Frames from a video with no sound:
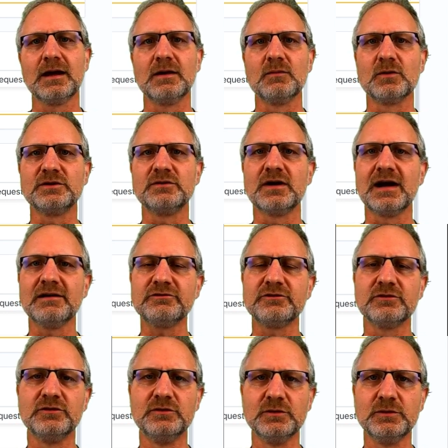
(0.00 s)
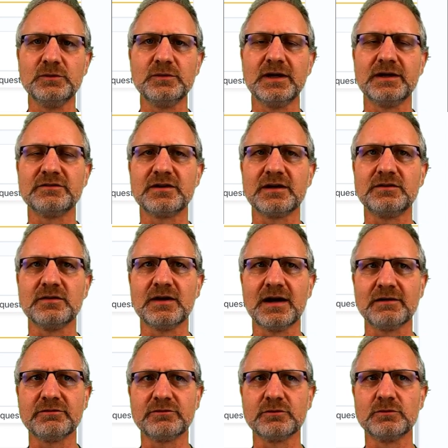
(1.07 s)
And what you have to do is that you
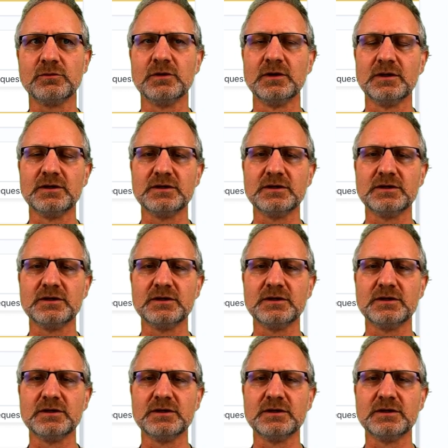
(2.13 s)
have to